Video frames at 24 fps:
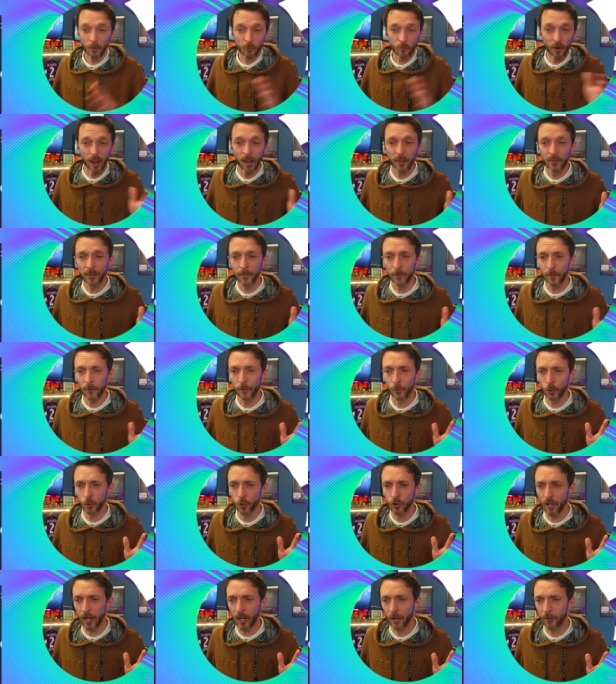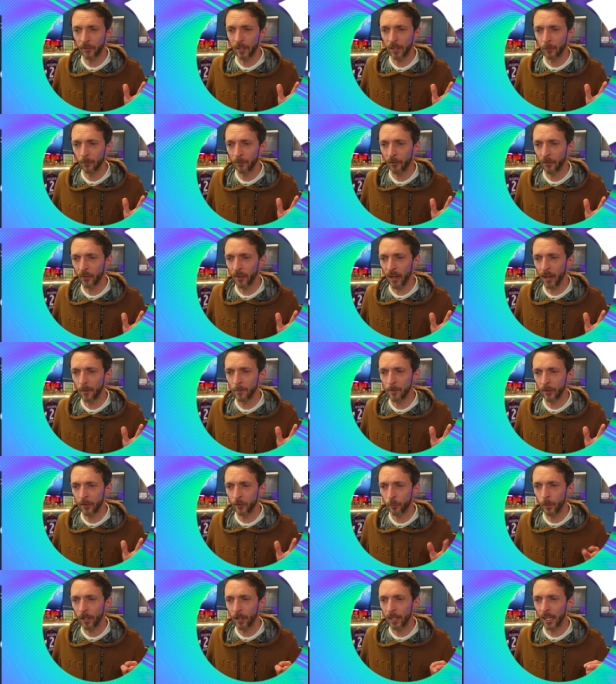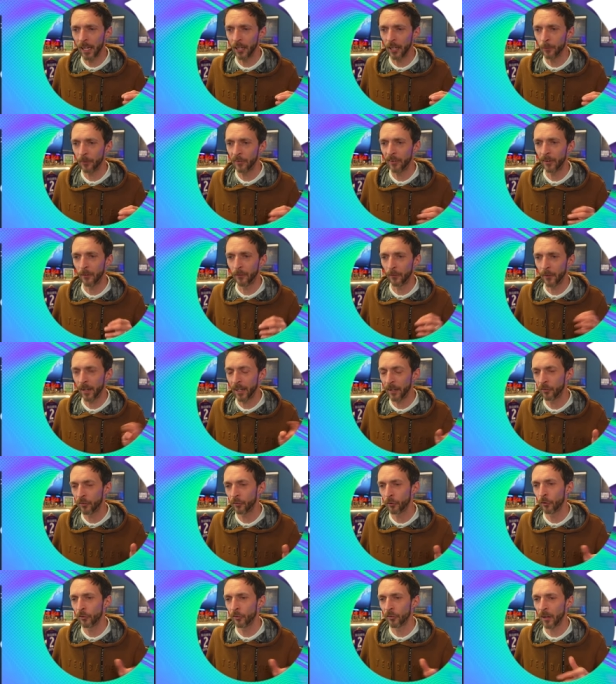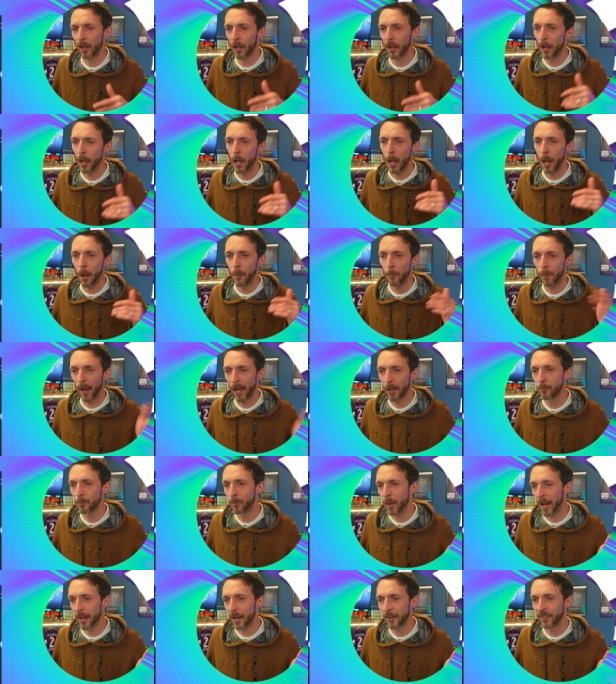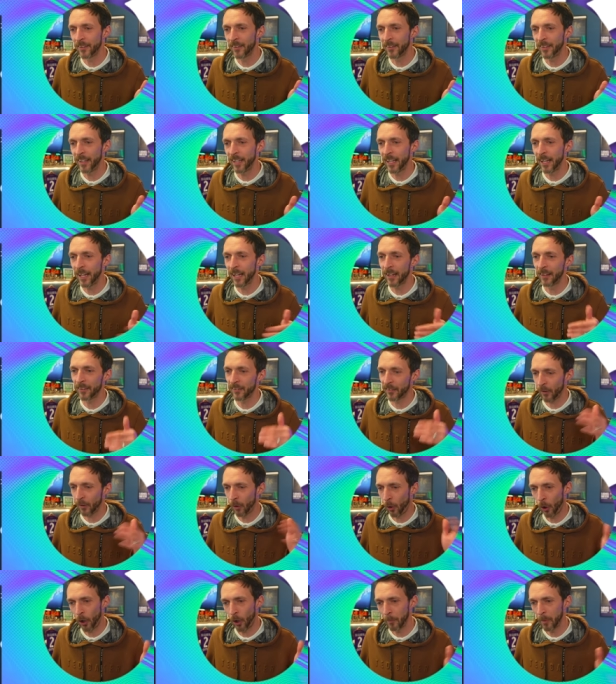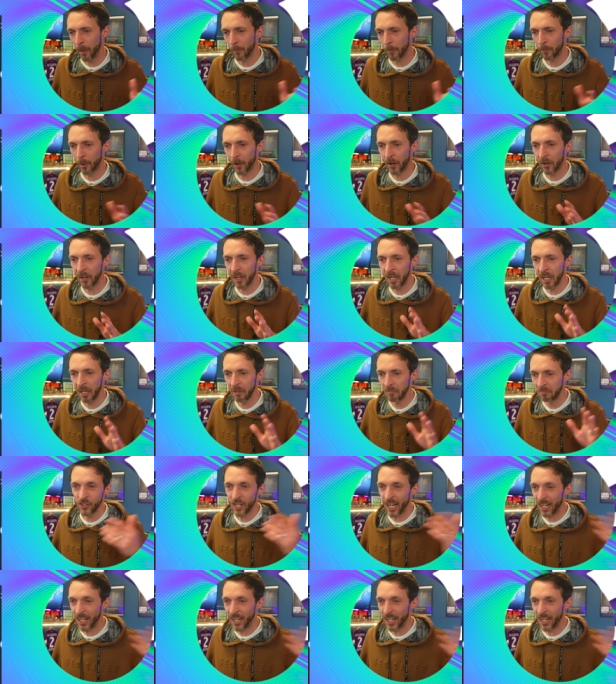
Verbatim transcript: Relatively full-strength team for them this weekend. We see Vinny Souza, Ben Berrett and Diaz, Ollie McBurney,